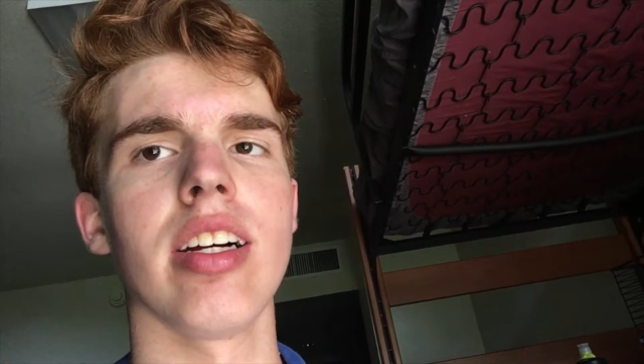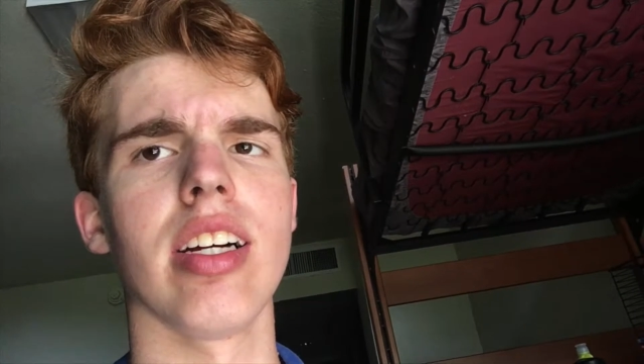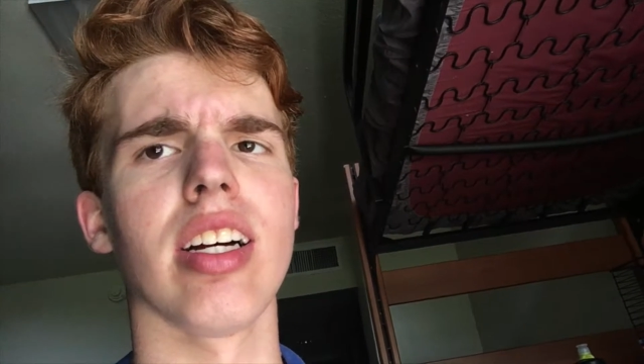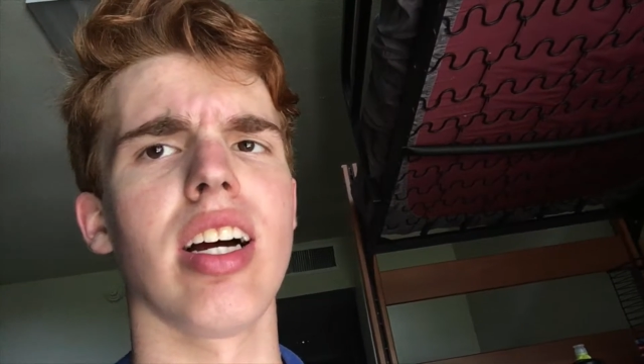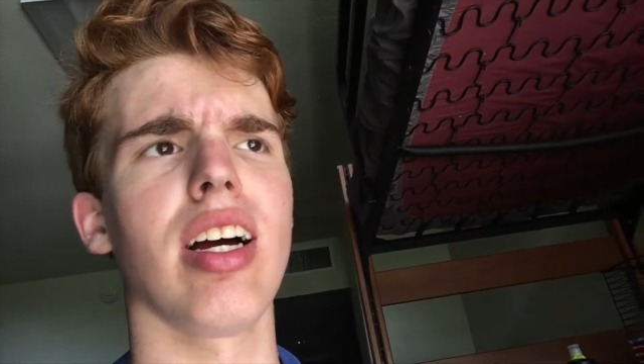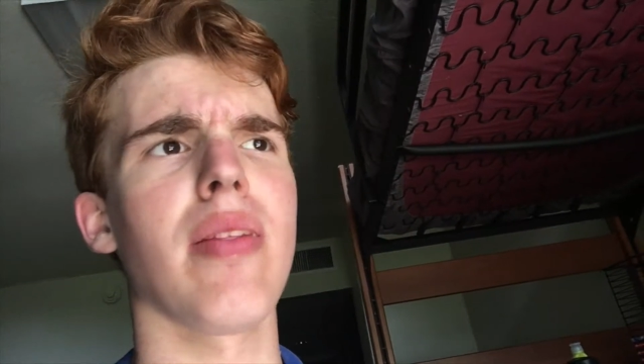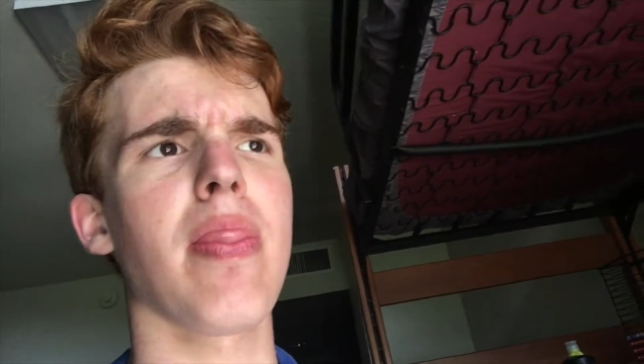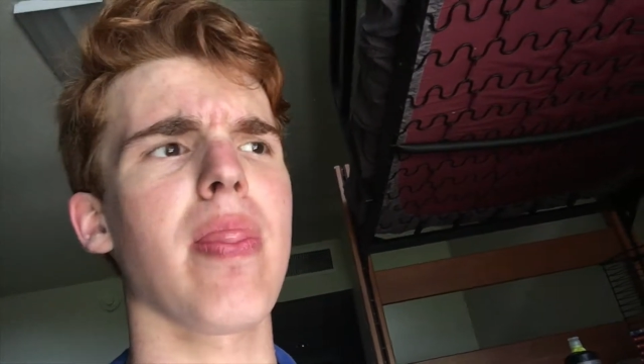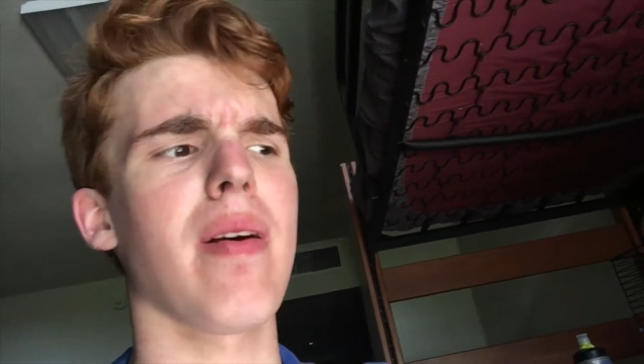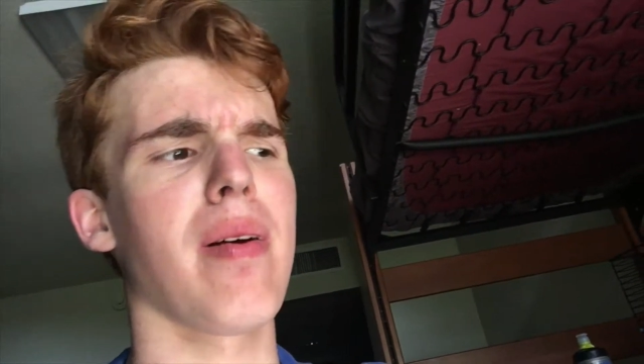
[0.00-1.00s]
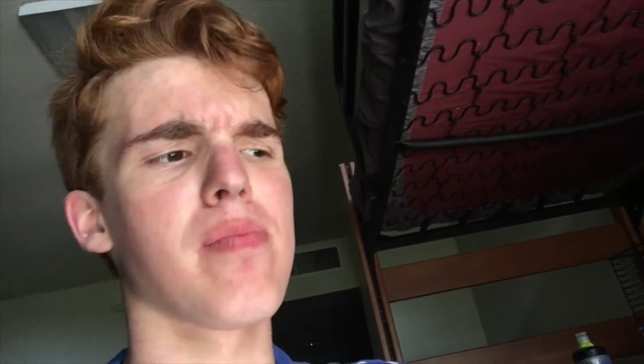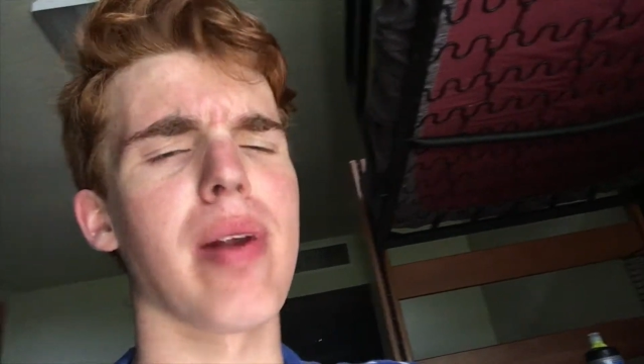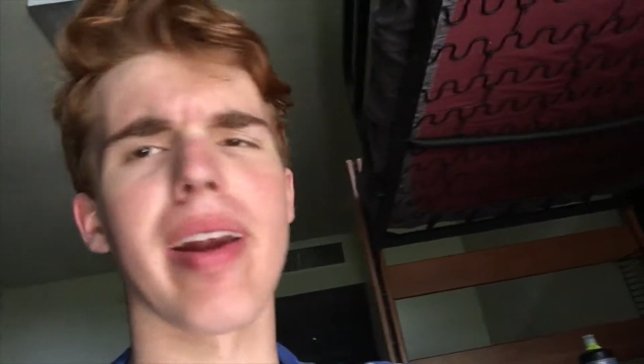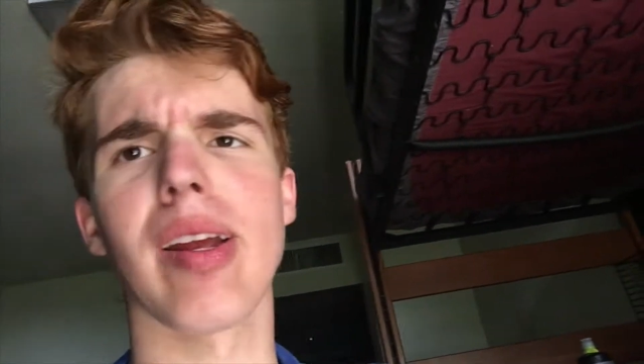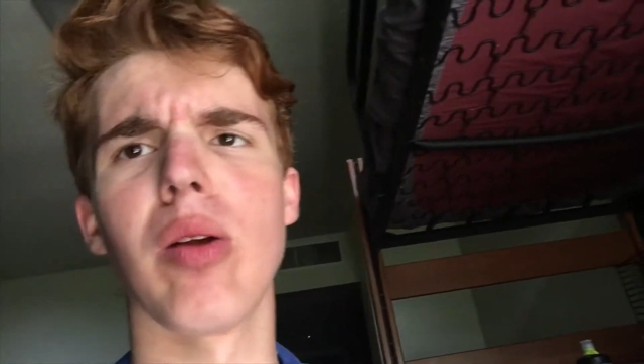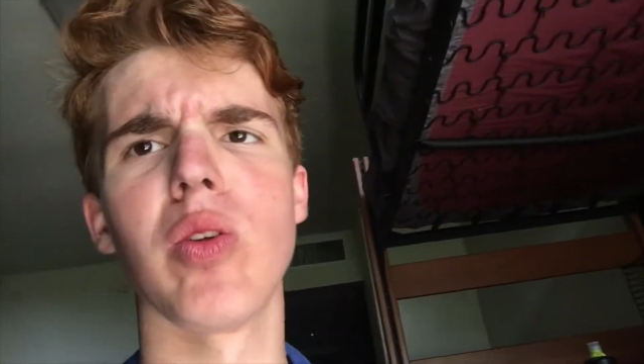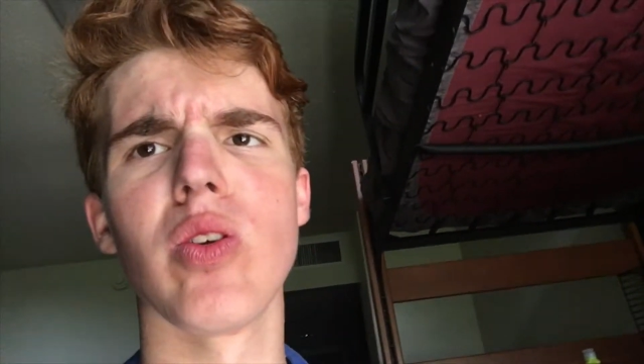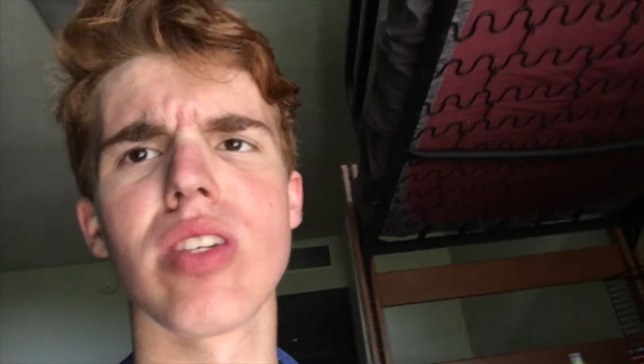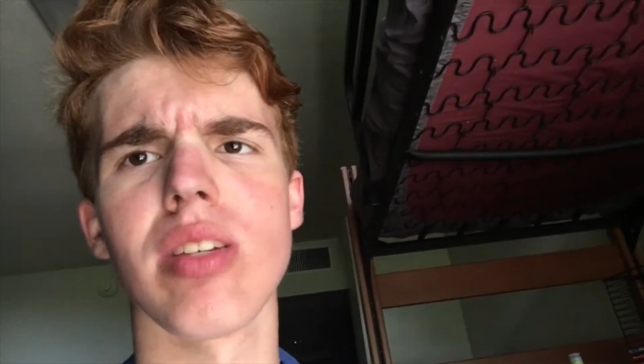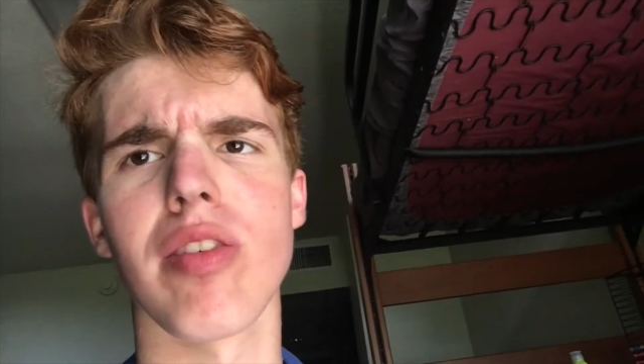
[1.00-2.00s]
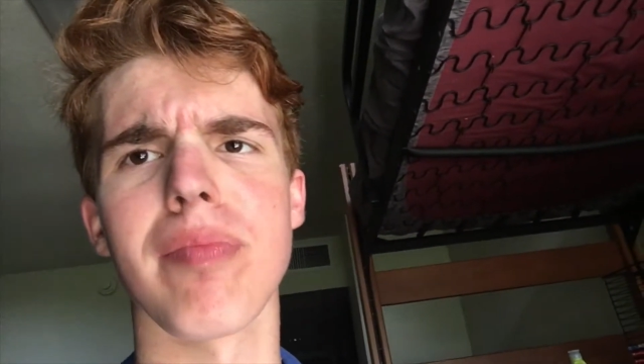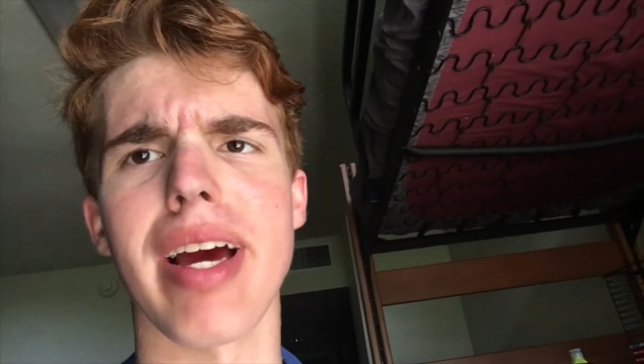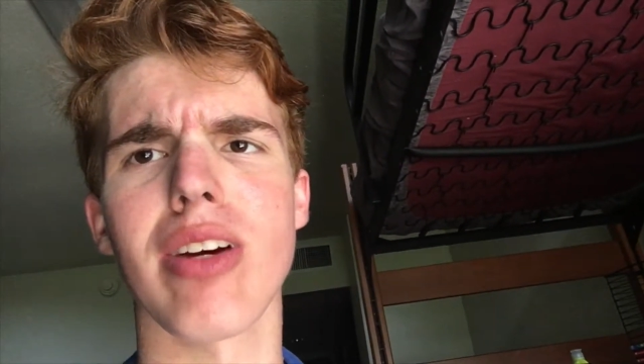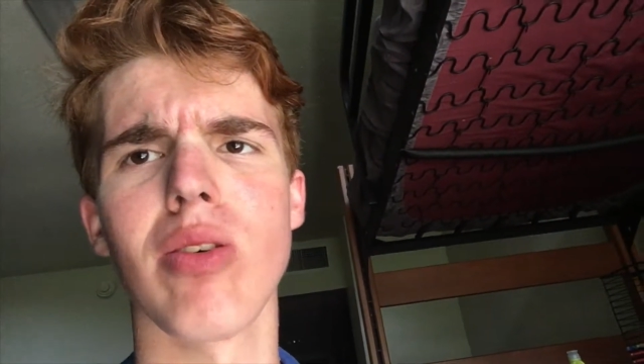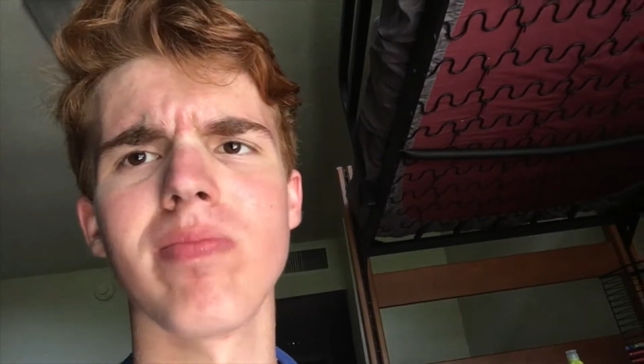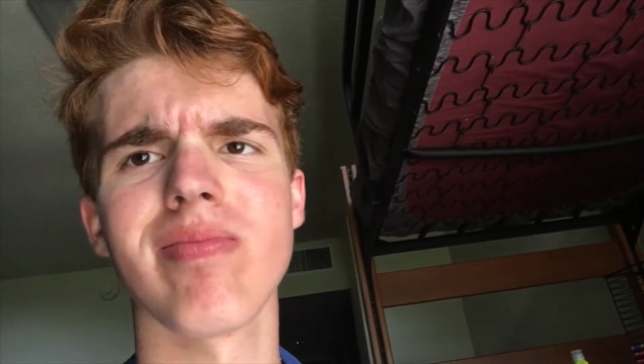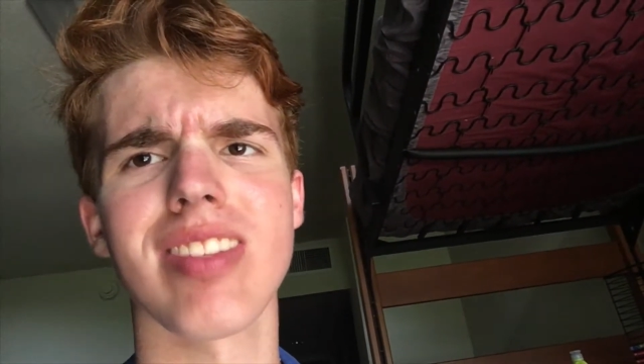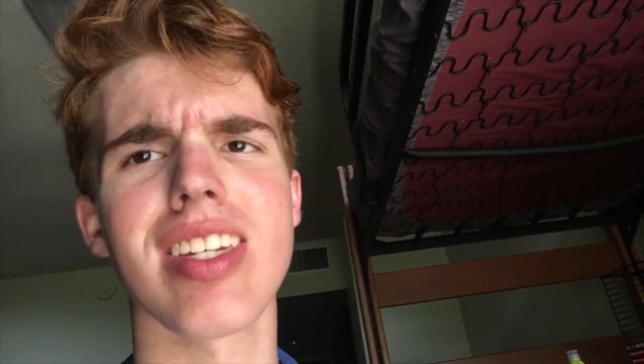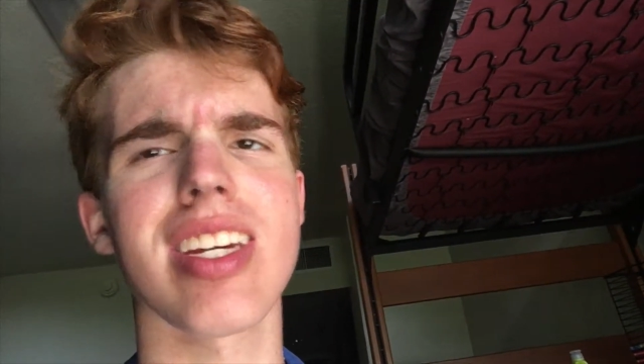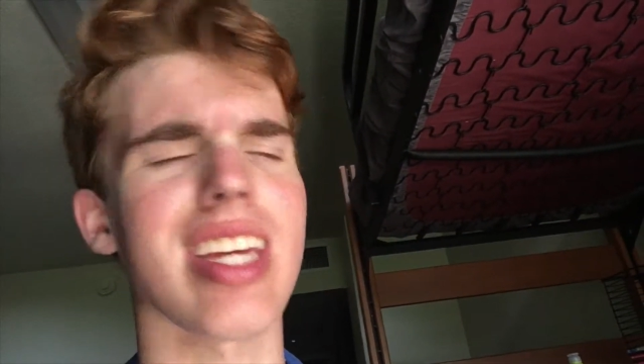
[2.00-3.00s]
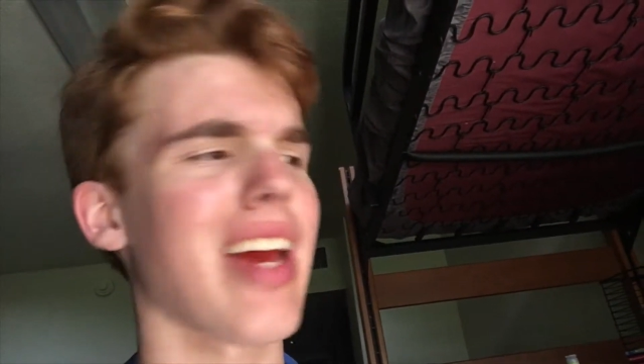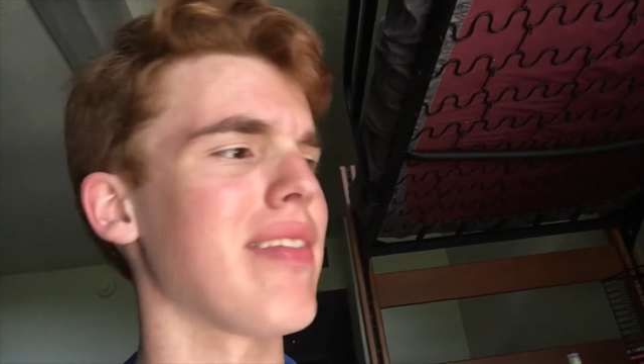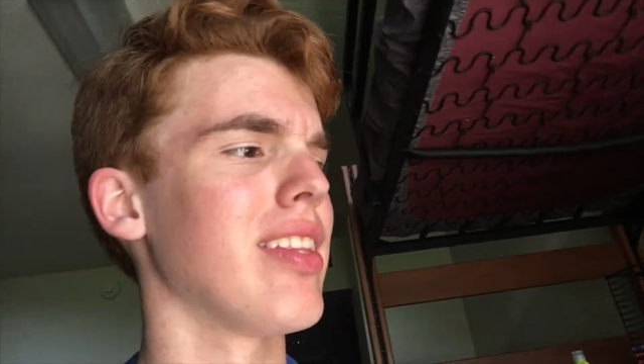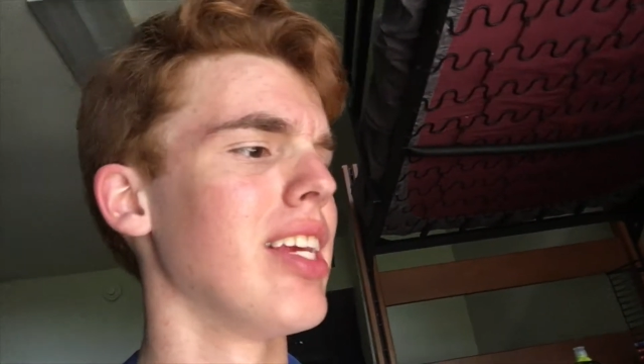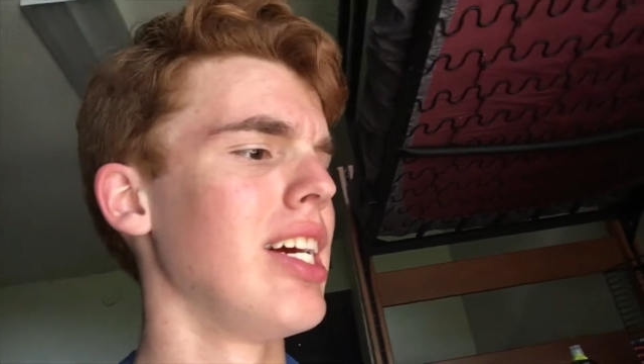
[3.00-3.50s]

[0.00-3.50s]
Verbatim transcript: Uh, probably go do something with Michael just because I haven't